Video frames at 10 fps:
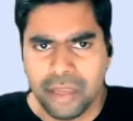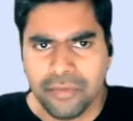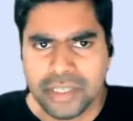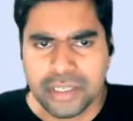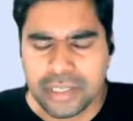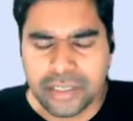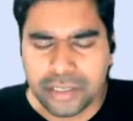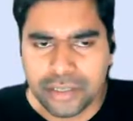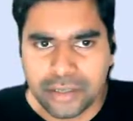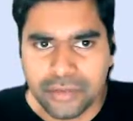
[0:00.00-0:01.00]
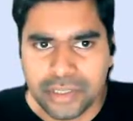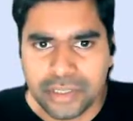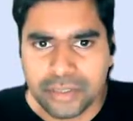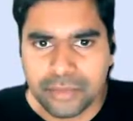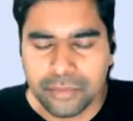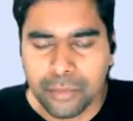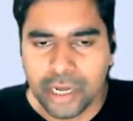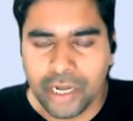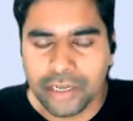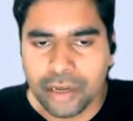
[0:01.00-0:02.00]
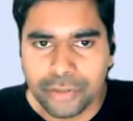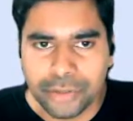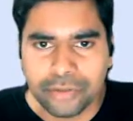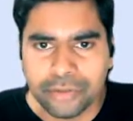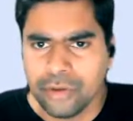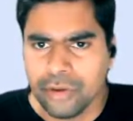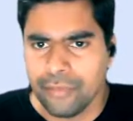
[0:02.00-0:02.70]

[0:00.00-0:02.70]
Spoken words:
which is boiling down to